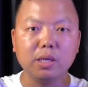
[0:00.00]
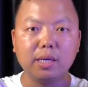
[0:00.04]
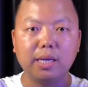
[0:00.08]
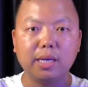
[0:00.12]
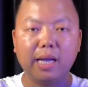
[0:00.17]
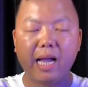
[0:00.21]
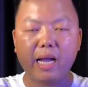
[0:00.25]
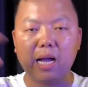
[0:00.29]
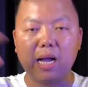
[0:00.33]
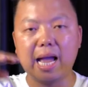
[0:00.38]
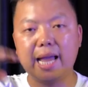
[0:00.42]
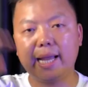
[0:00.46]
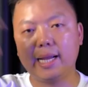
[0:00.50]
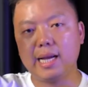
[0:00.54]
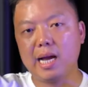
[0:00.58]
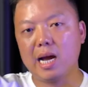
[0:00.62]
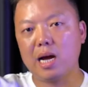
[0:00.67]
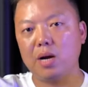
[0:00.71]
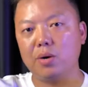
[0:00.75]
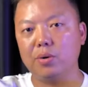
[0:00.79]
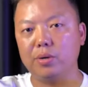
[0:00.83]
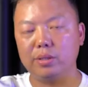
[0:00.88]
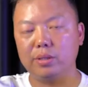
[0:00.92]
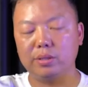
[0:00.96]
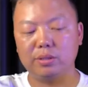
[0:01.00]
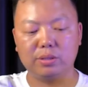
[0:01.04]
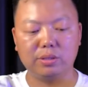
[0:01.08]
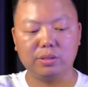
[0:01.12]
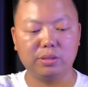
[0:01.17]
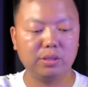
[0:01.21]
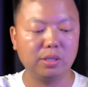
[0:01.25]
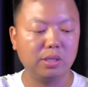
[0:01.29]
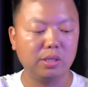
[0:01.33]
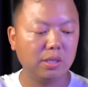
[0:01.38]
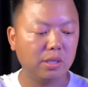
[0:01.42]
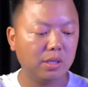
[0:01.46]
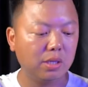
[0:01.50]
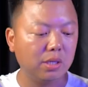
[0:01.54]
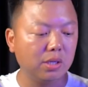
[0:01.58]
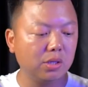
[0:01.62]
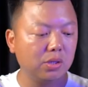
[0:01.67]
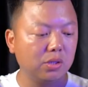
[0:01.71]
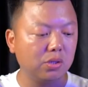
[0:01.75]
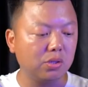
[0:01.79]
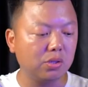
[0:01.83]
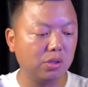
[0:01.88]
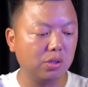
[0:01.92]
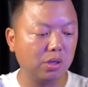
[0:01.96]
high current,
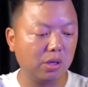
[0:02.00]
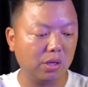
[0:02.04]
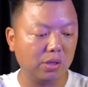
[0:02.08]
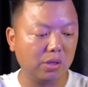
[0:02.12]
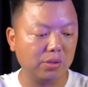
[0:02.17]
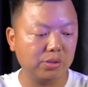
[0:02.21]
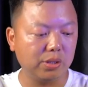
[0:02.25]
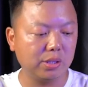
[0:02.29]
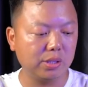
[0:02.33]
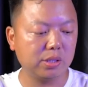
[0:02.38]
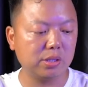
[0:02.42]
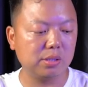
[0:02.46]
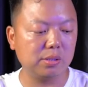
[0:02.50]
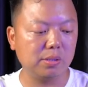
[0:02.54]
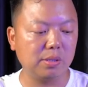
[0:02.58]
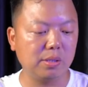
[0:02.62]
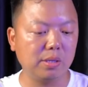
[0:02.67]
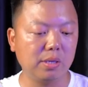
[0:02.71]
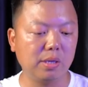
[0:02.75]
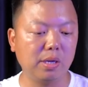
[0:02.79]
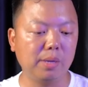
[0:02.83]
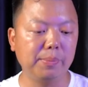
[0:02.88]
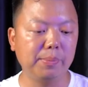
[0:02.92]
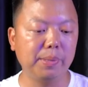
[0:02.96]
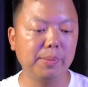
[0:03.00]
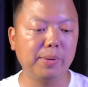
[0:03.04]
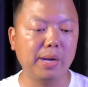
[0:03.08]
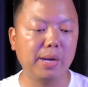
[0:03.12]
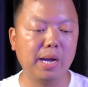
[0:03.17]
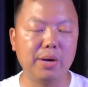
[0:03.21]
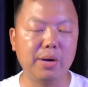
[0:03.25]
this Meepo